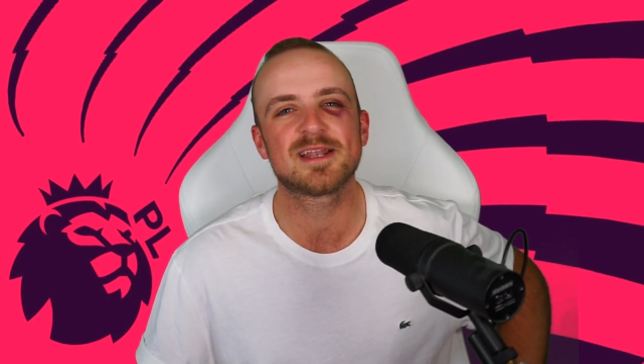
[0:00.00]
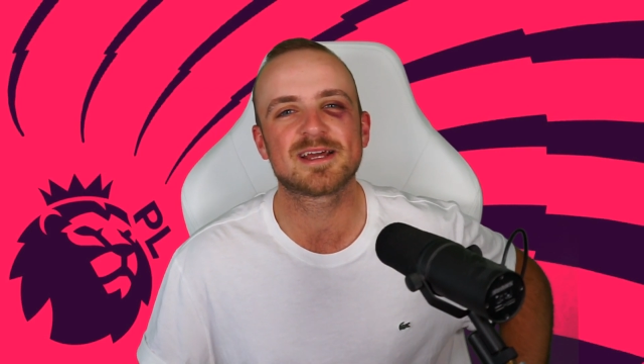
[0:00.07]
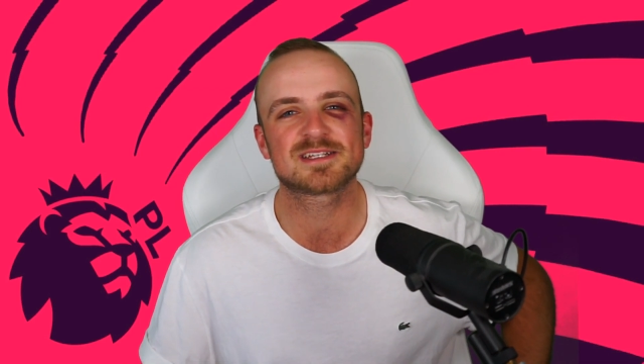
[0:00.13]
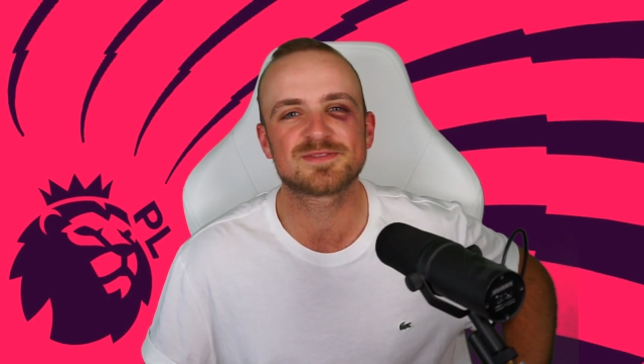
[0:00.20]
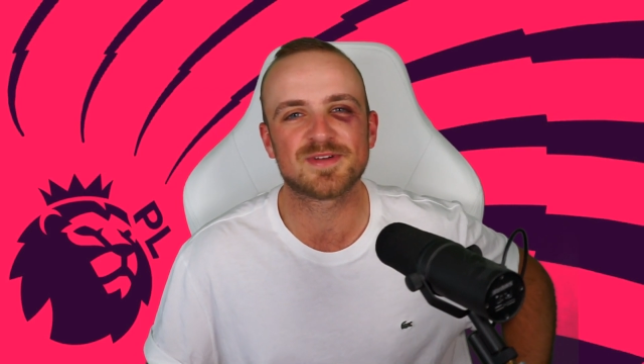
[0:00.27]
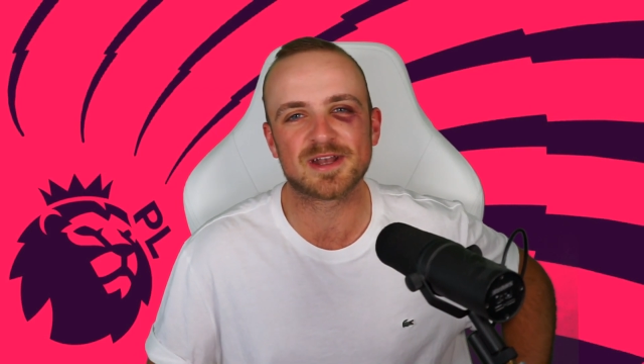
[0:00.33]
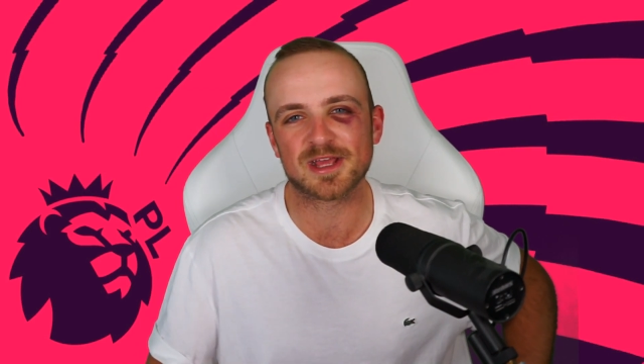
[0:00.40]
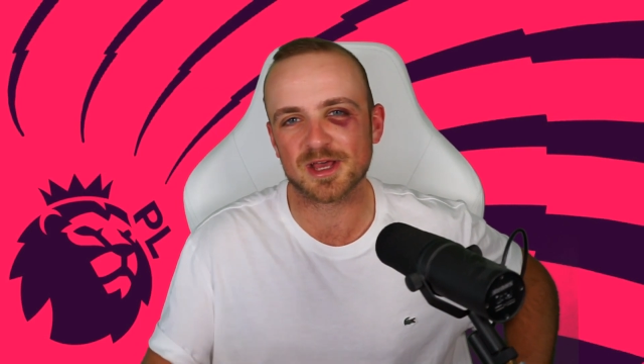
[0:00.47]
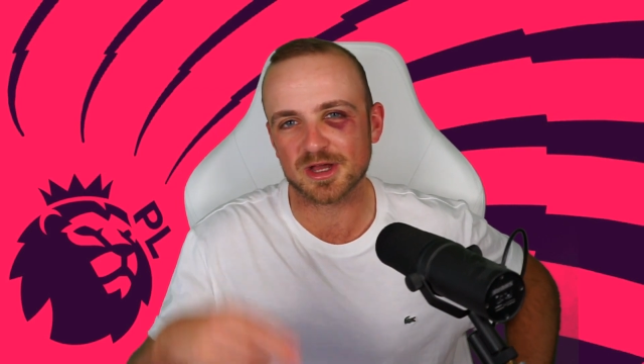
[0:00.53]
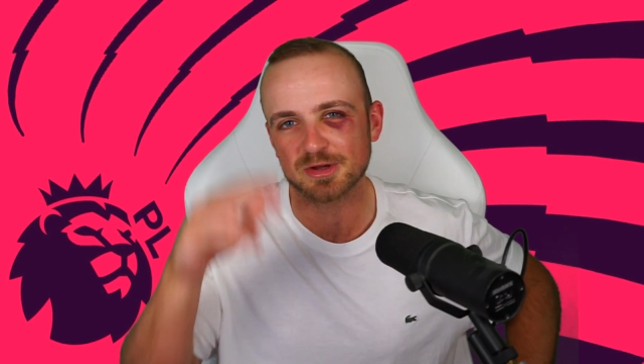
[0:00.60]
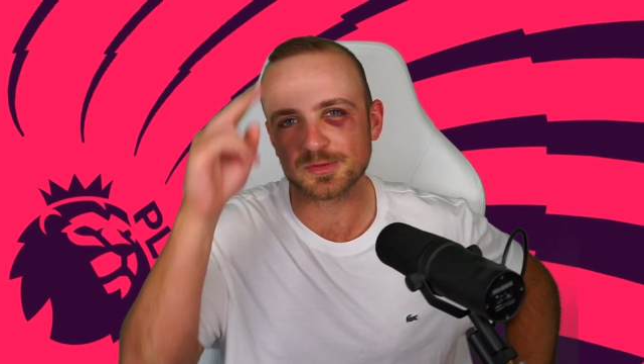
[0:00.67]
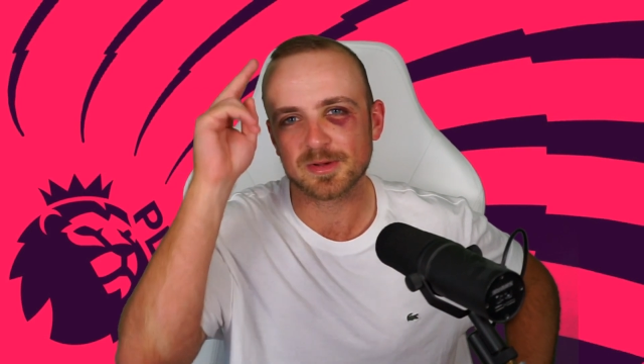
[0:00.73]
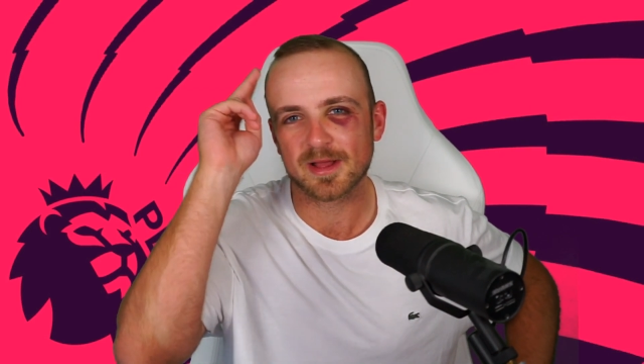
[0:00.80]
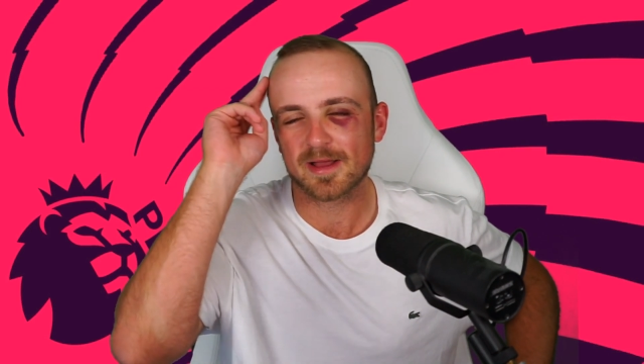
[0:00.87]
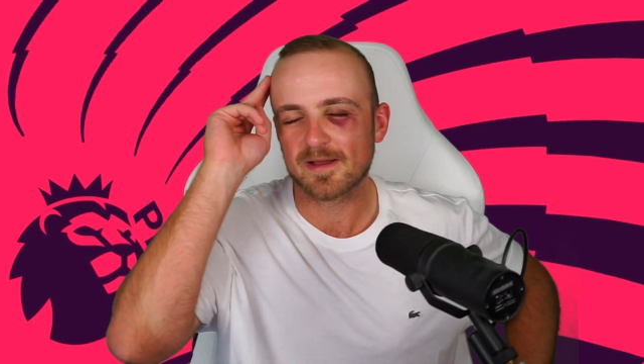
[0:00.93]
next
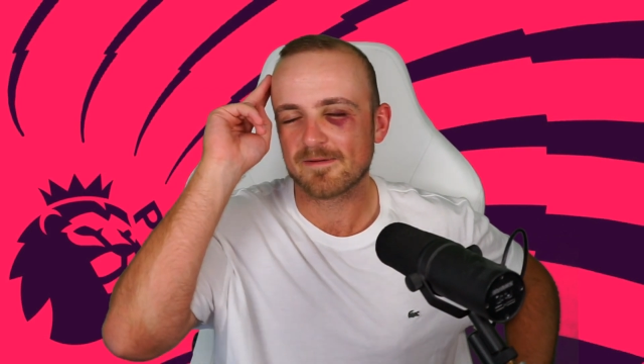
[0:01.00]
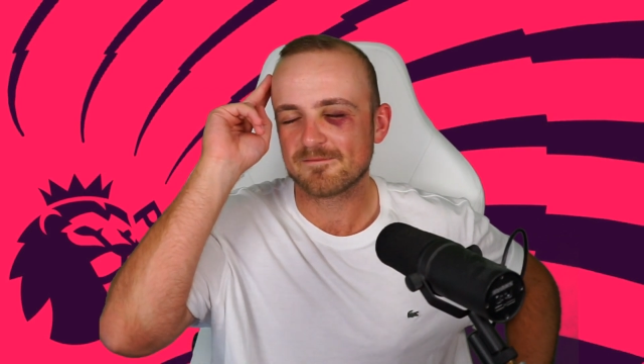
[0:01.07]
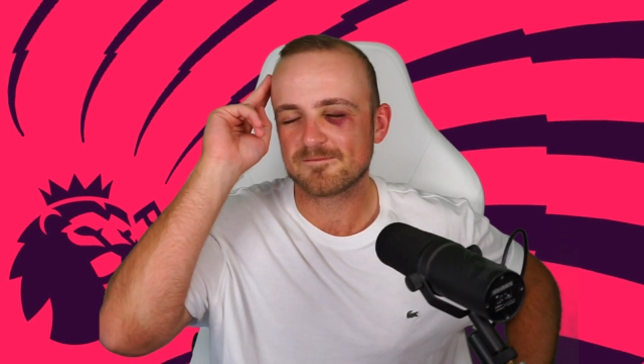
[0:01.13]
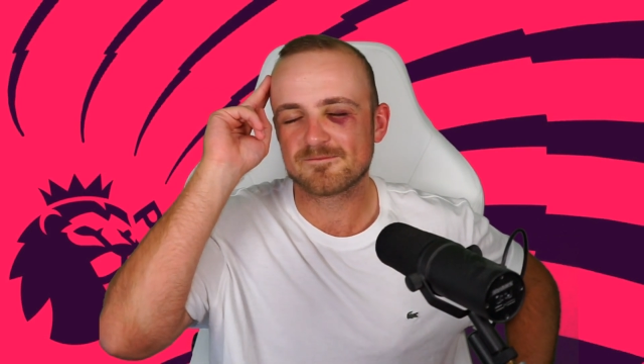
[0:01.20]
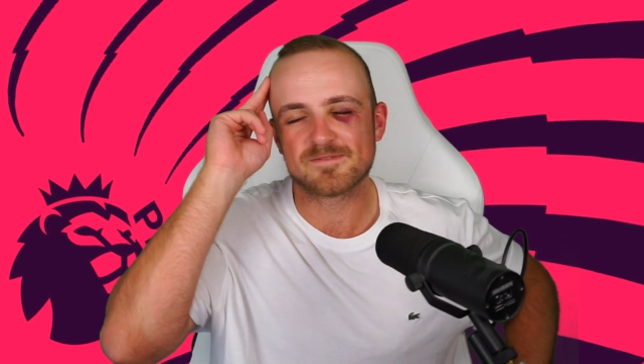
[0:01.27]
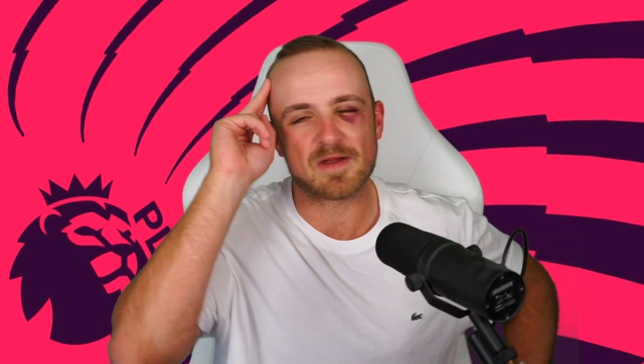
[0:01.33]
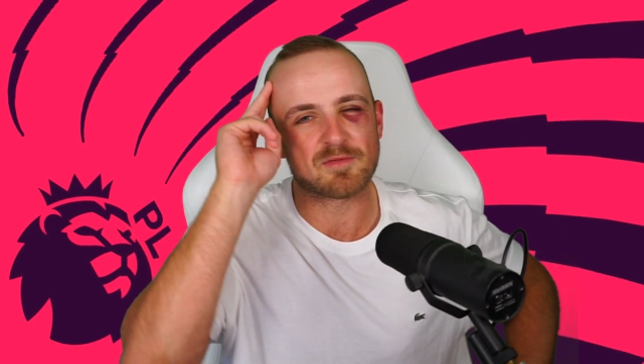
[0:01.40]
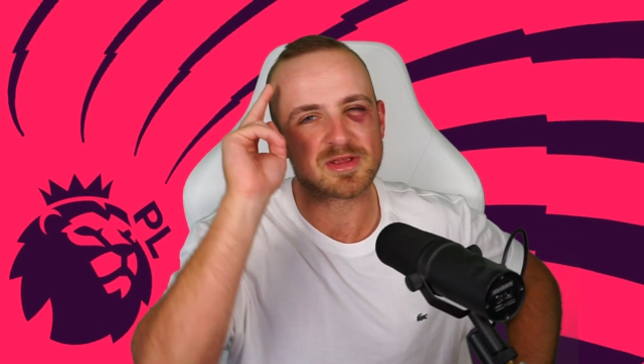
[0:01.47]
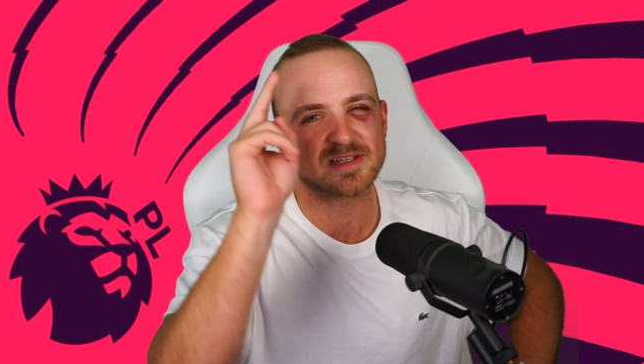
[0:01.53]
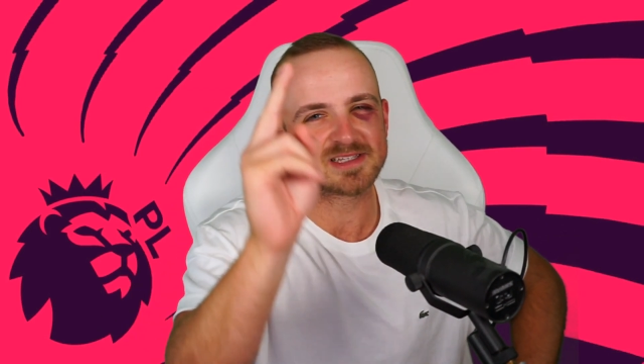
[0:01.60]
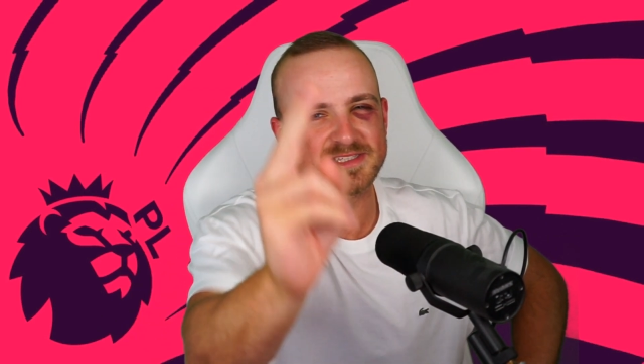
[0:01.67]
video very